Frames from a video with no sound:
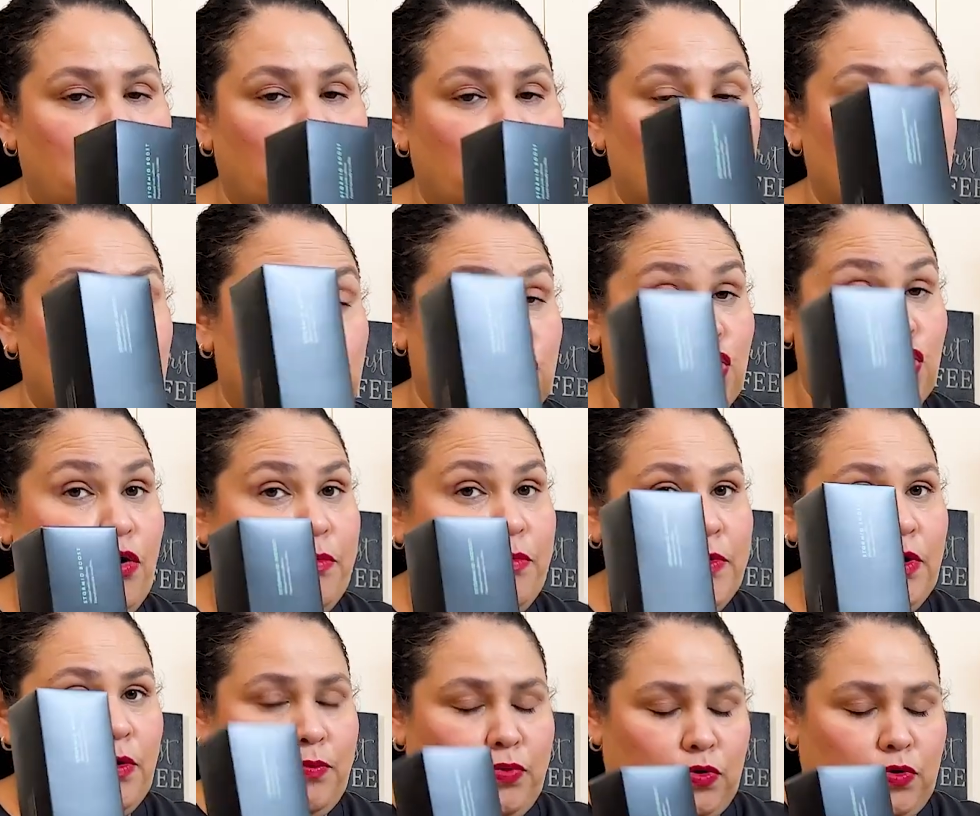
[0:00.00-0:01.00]

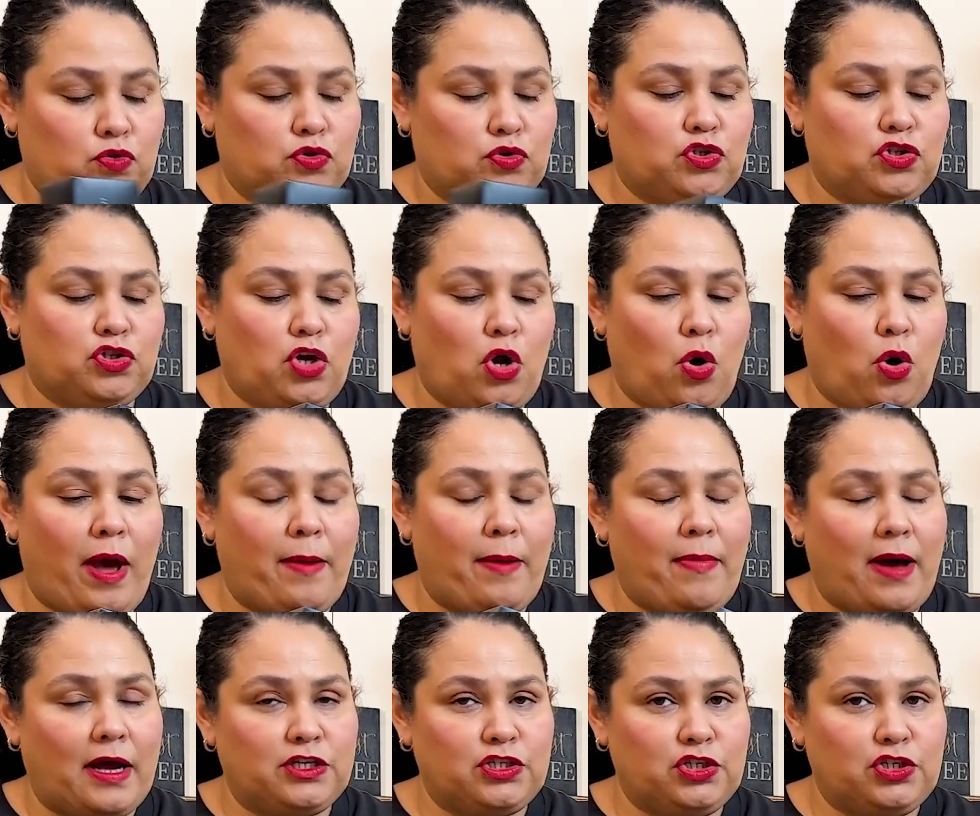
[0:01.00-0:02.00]
Stormio Boost. So I
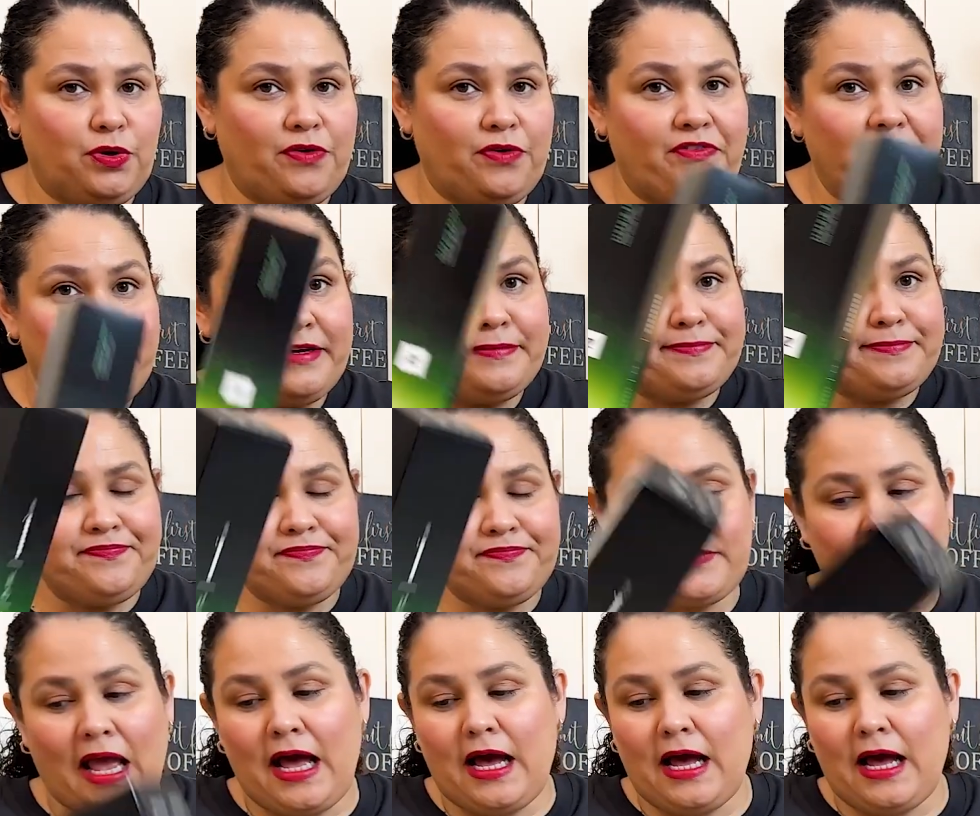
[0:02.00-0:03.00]
bought 2 of them
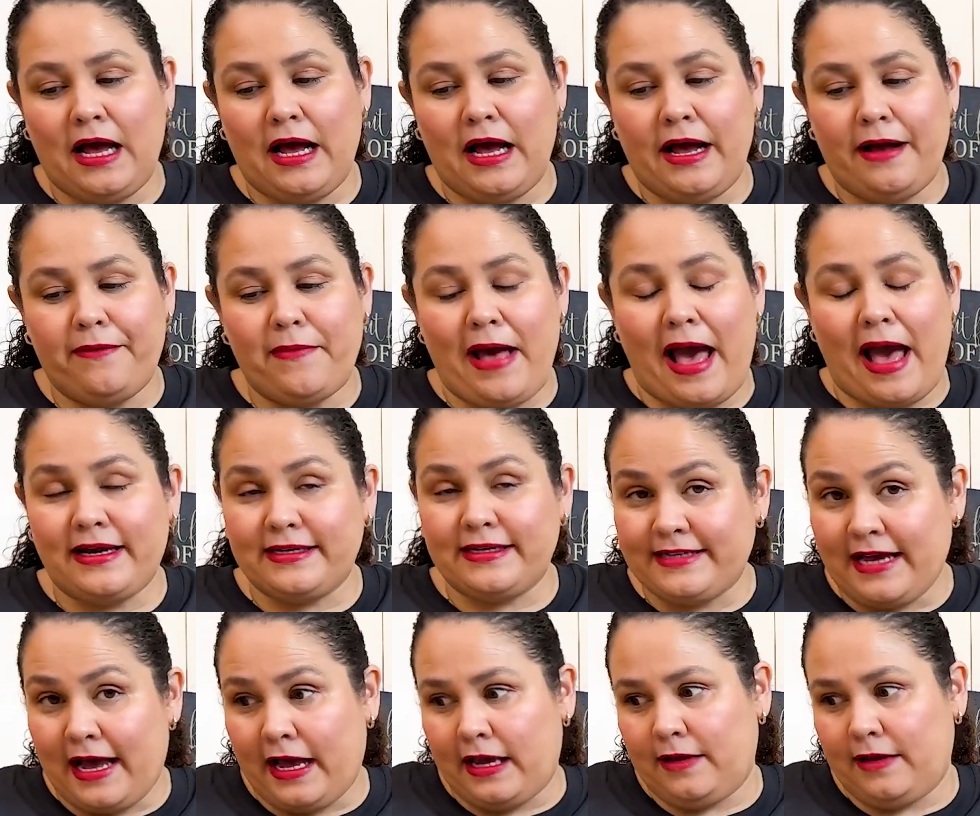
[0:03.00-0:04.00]
at a
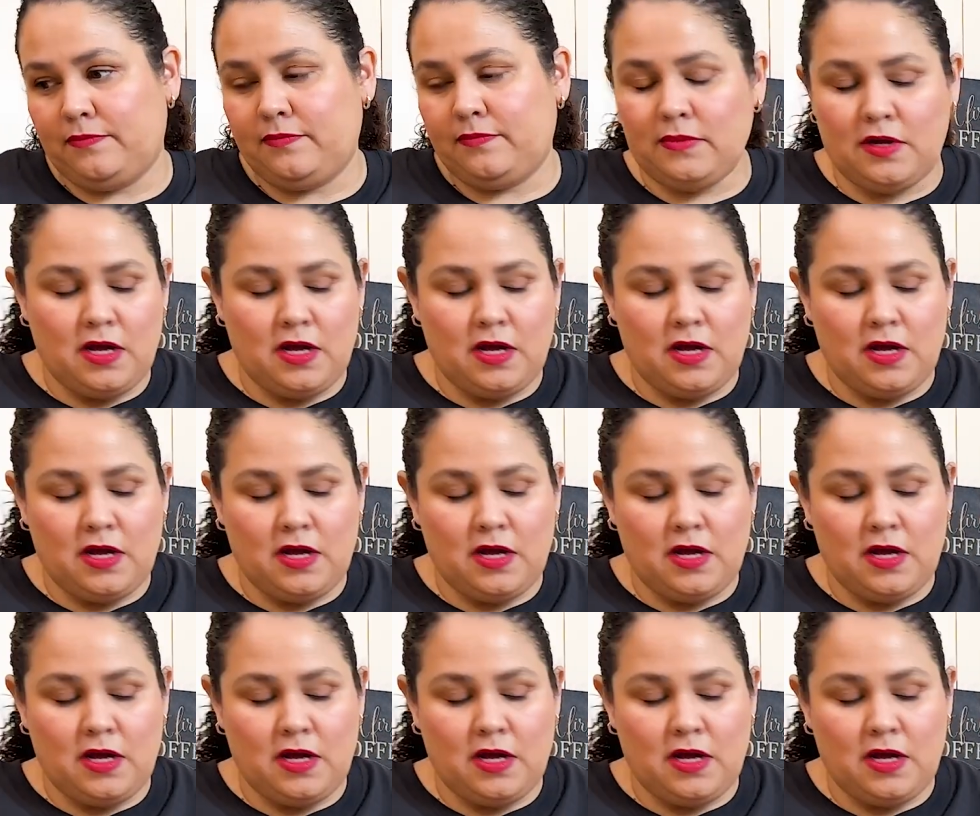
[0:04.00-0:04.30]
time.